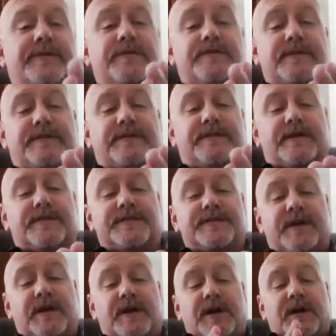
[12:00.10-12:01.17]
with you that
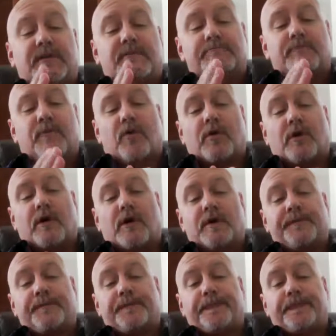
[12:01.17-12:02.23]
there's
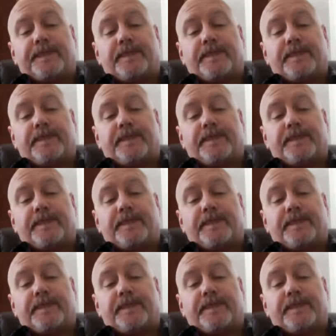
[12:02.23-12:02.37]
more